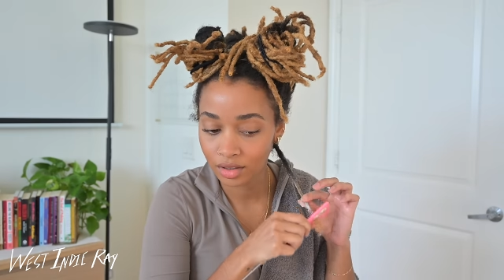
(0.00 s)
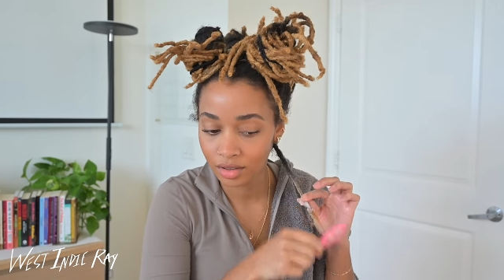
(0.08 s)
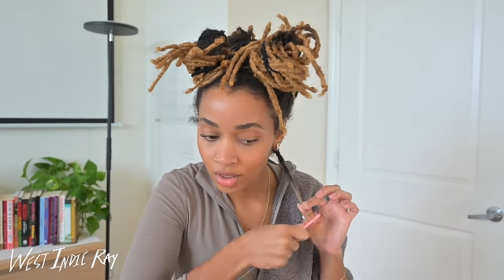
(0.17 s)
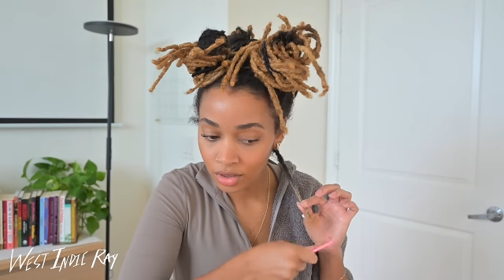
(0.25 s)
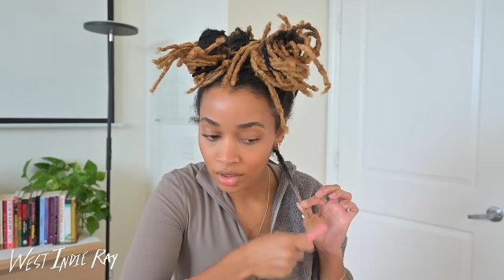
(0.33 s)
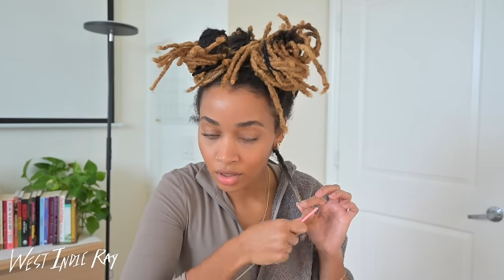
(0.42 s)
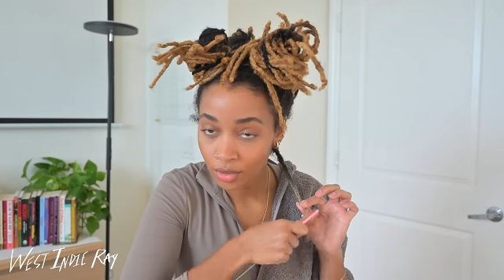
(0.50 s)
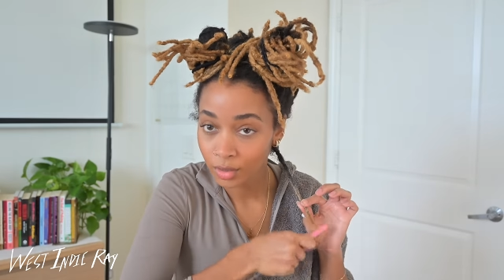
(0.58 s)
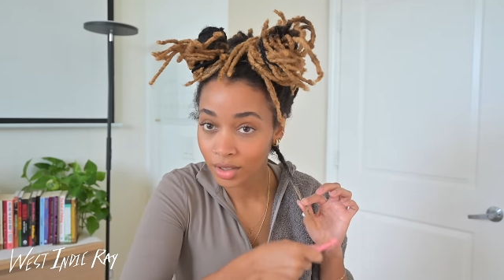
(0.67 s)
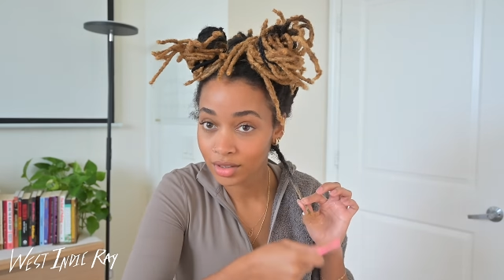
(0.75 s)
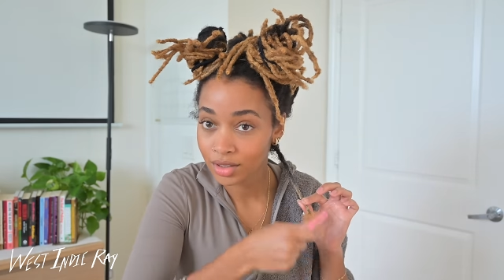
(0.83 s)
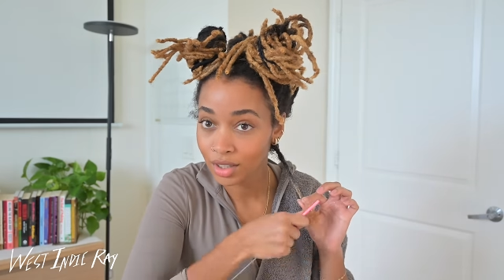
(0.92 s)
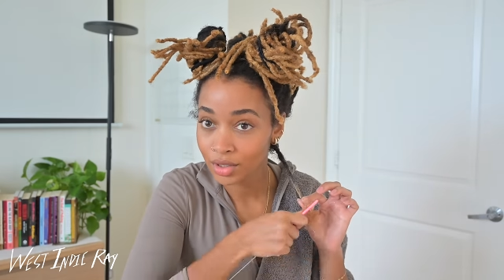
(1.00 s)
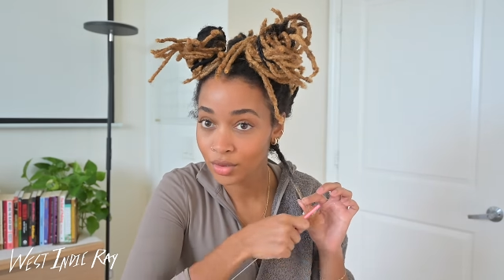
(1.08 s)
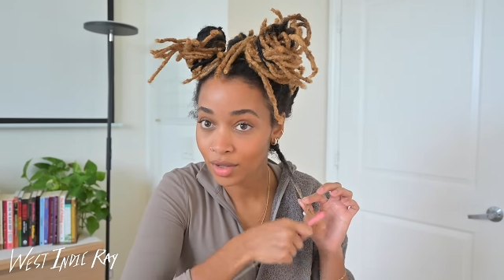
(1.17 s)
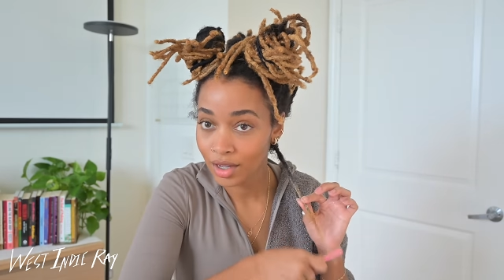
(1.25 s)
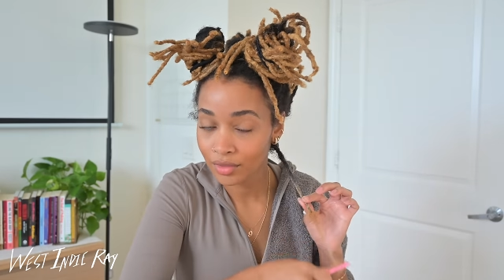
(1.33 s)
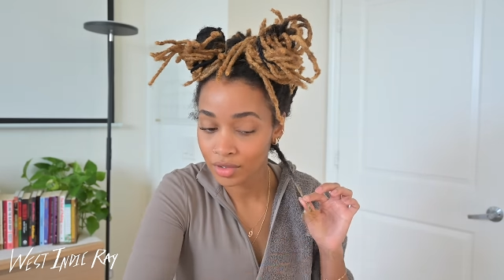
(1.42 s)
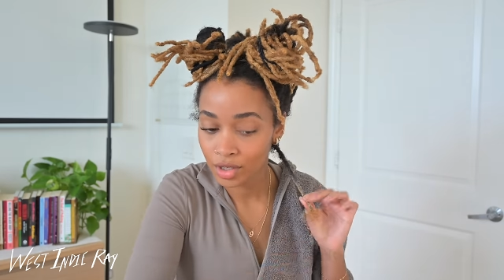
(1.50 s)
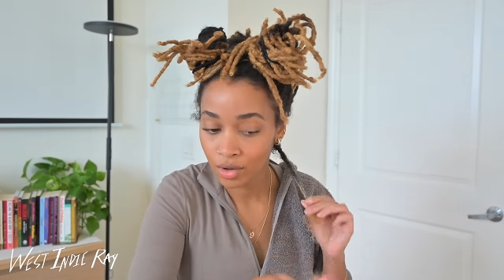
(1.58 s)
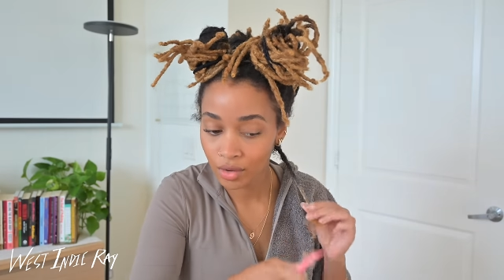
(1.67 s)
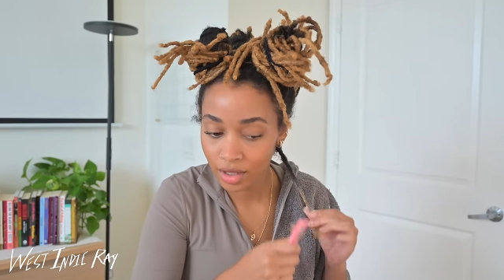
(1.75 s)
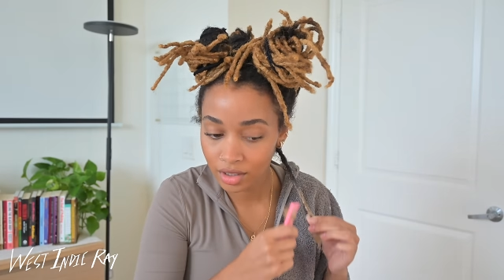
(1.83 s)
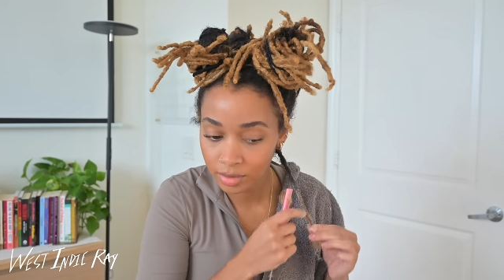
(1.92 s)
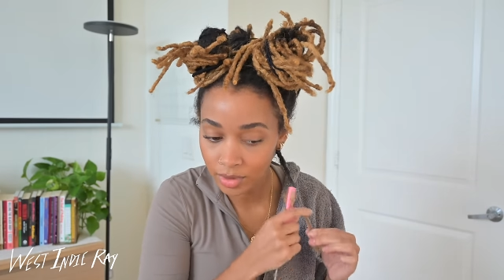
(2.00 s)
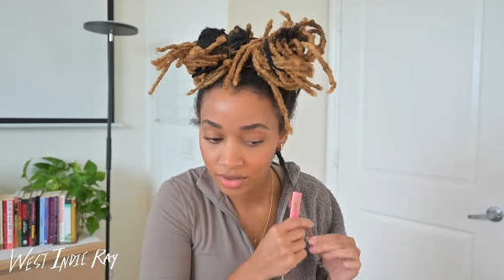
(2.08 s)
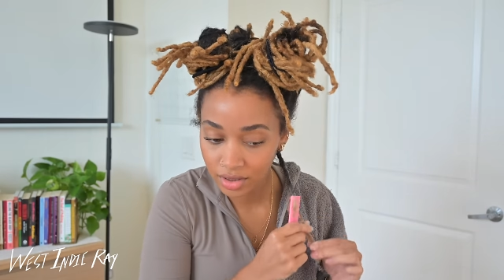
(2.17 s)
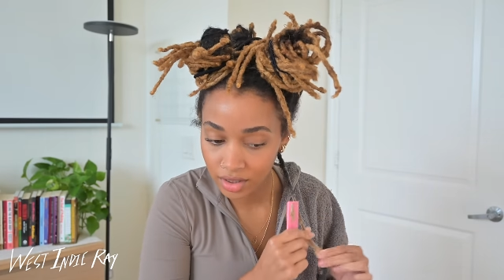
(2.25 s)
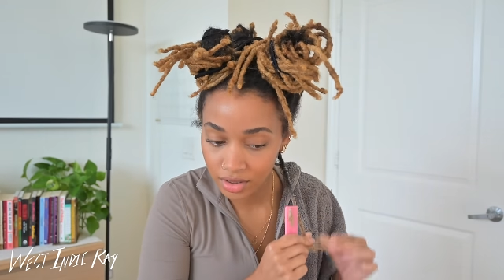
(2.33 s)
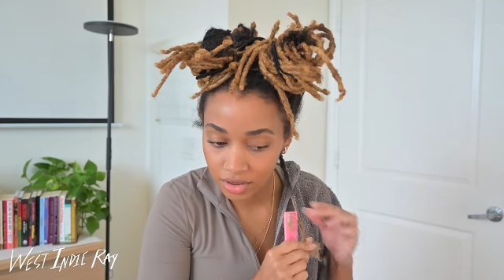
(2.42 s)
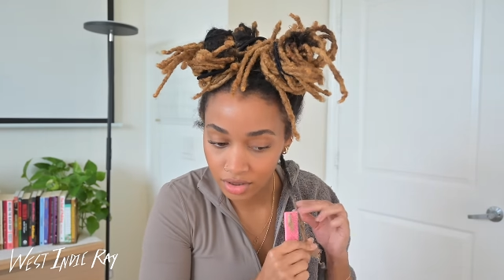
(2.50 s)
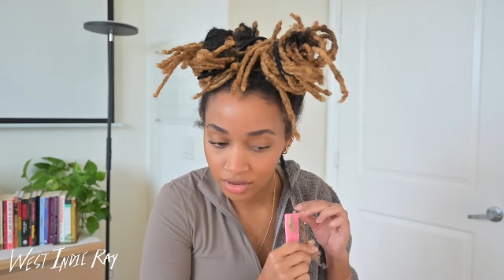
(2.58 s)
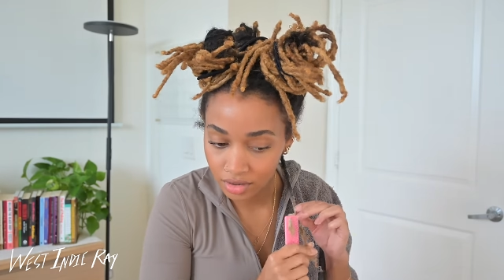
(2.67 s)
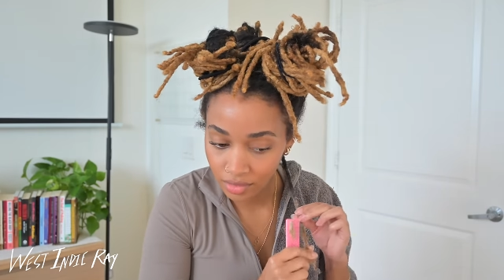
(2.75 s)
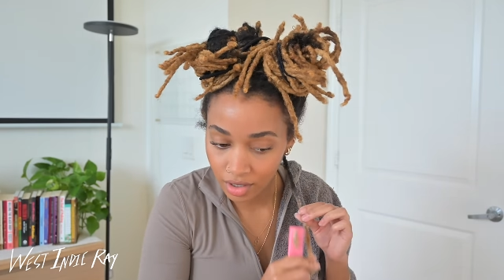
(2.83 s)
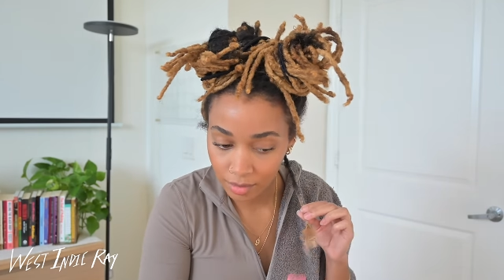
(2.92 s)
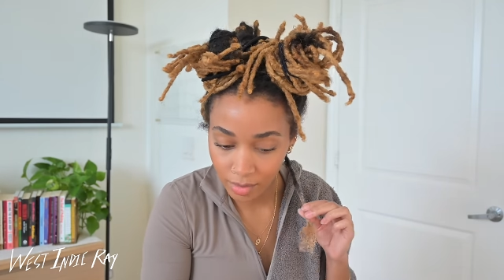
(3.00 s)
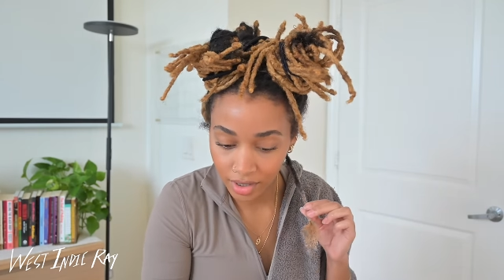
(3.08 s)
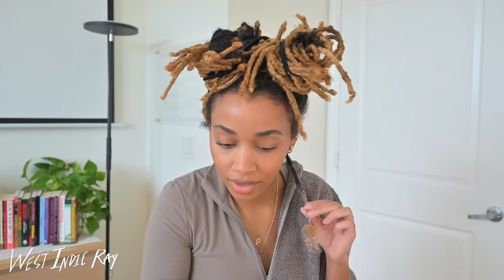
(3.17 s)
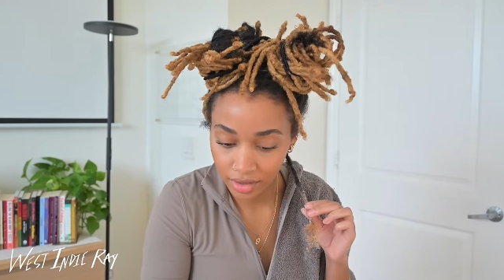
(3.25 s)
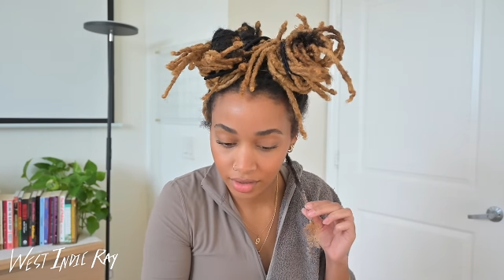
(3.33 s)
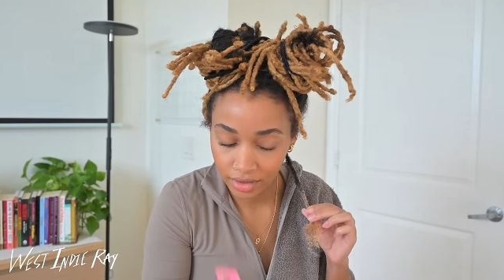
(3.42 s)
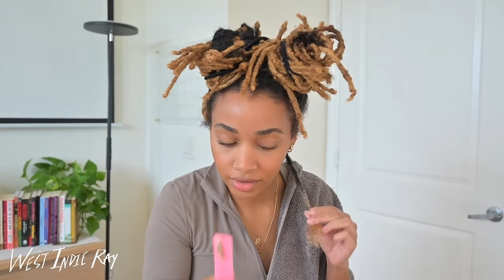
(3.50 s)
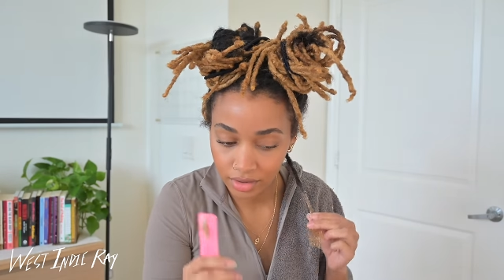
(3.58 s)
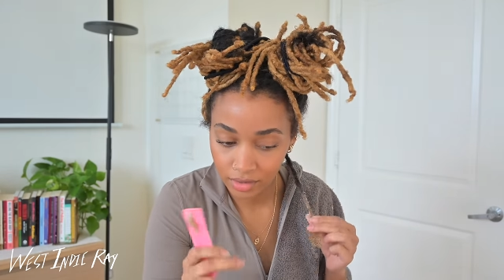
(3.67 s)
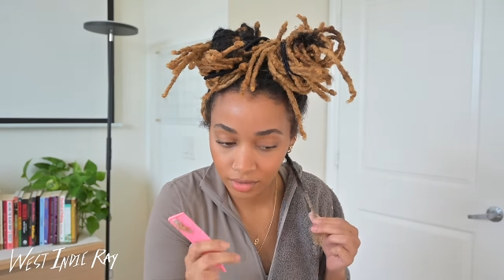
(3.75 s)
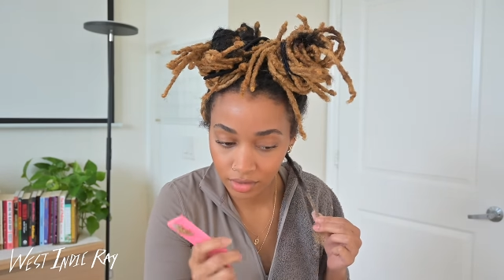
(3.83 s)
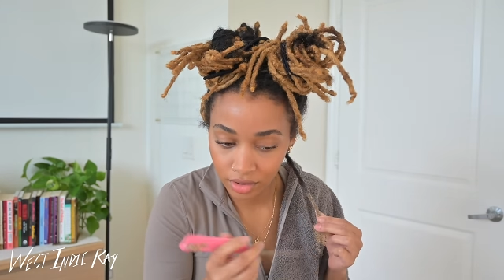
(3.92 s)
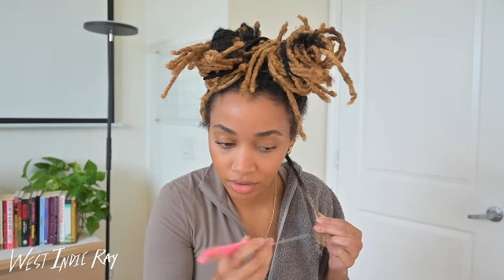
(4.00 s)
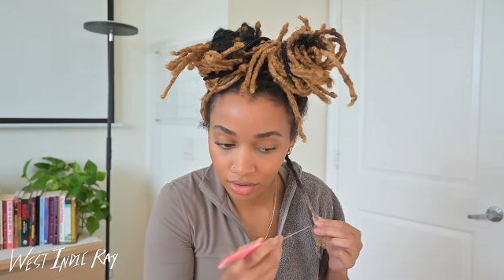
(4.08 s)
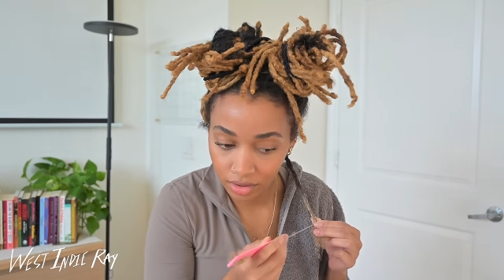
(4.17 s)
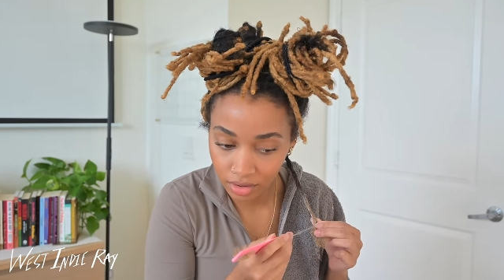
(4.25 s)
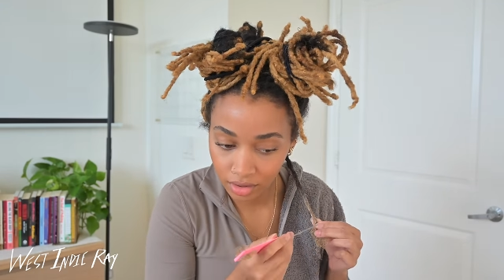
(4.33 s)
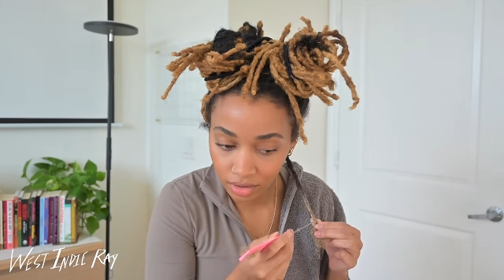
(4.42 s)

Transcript: And y'all, when I tell you I have no expectations of how my hair is going to look,